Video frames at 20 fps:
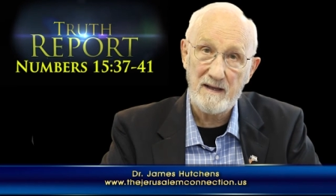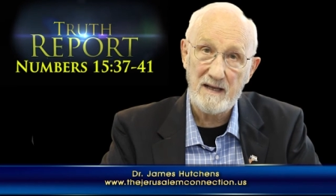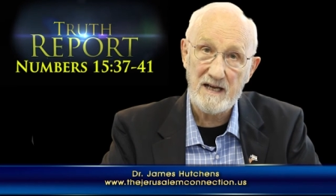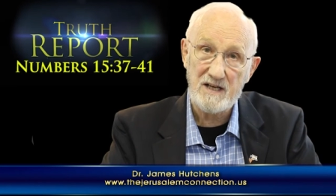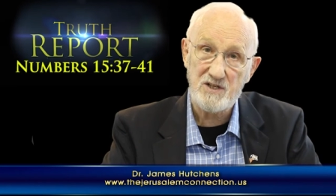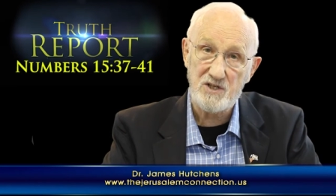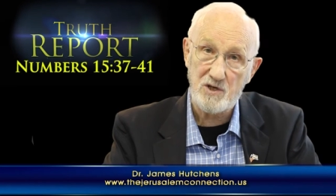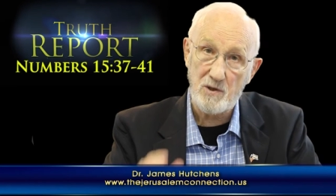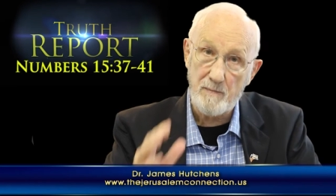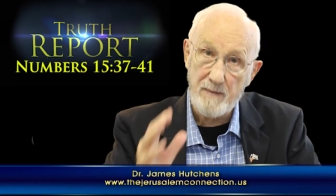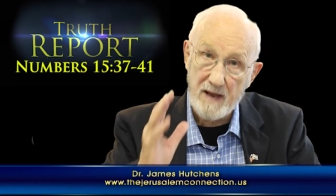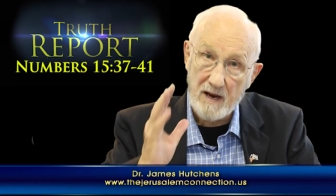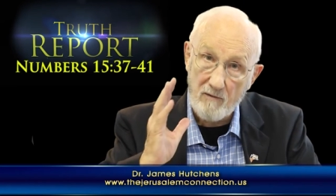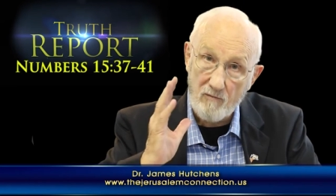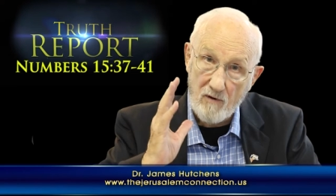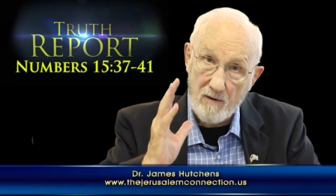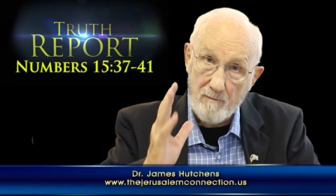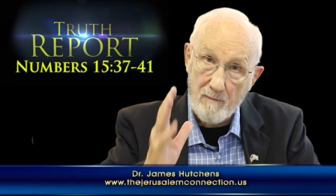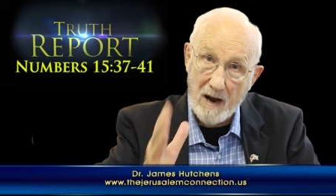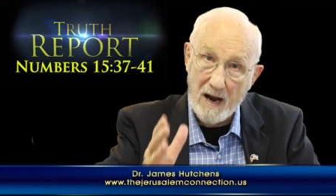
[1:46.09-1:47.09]
It's to be a
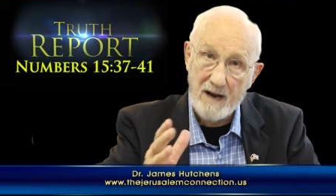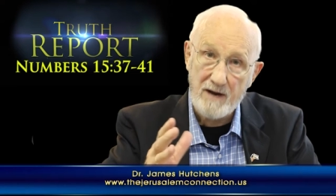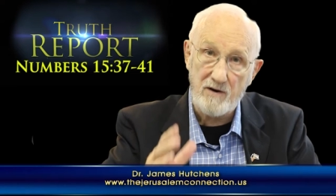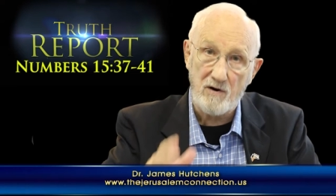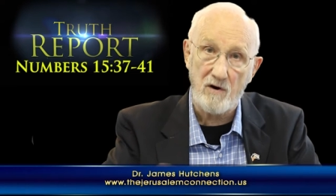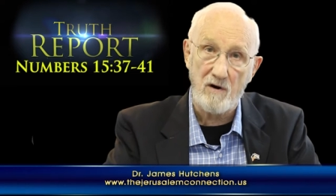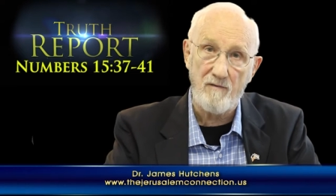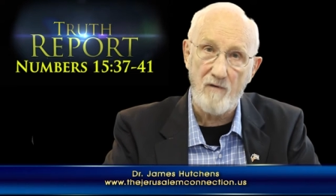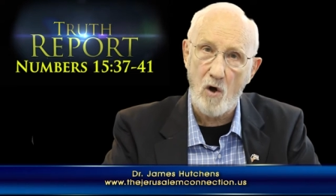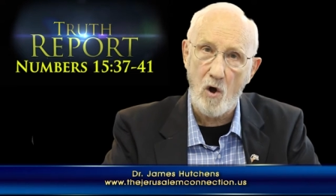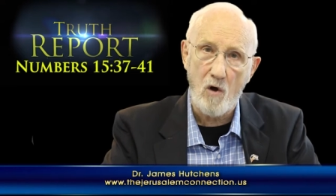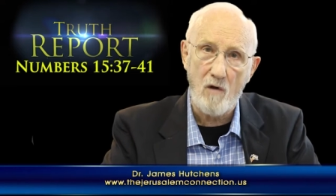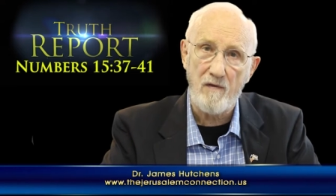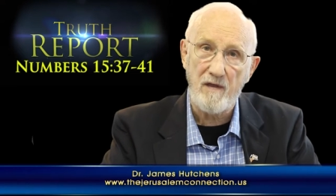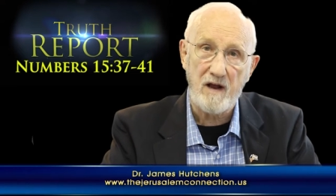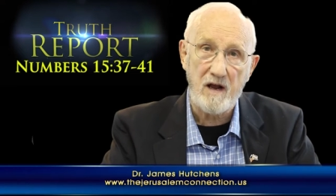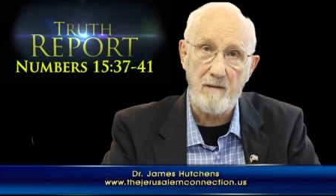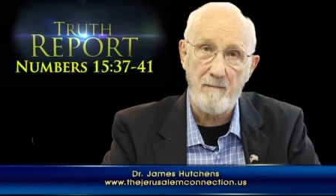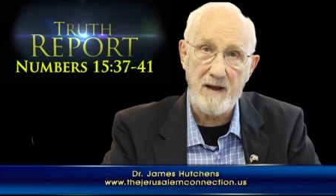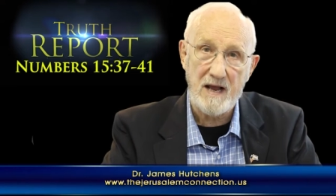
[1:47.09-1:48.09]
reminder of all
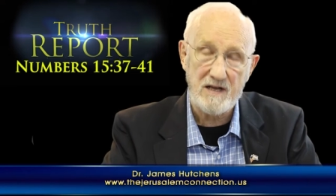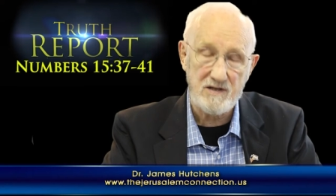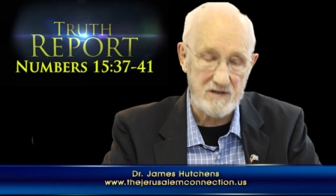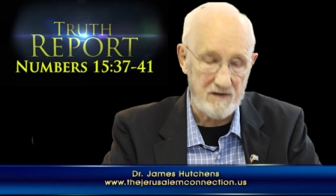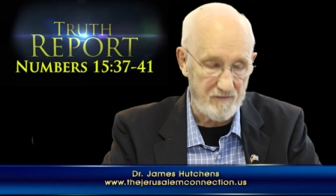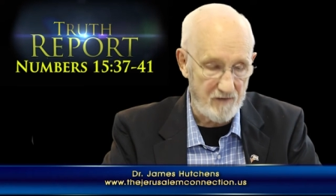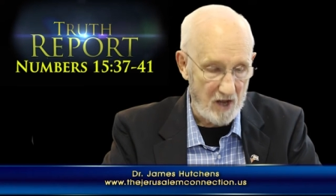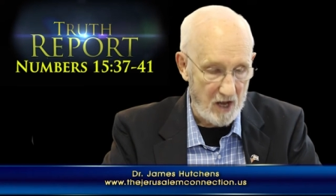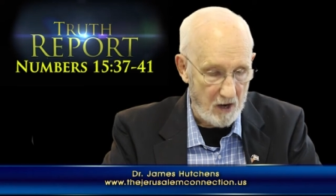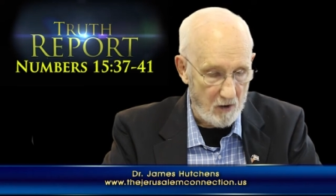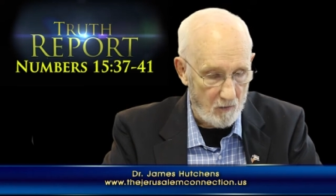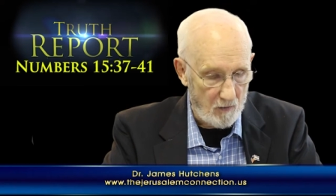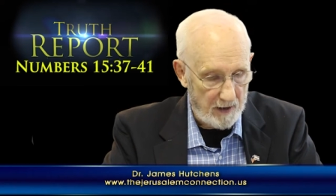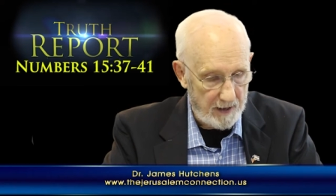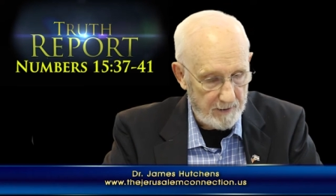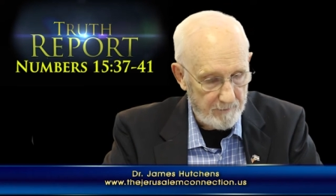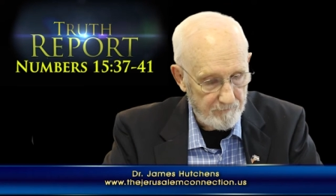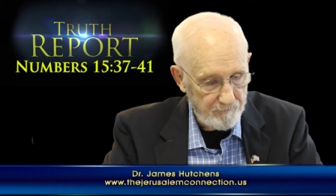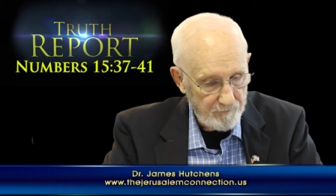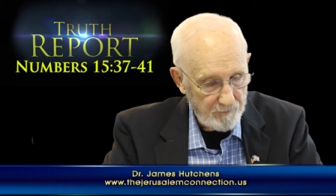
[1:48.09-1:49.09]
the commands of Yahweh,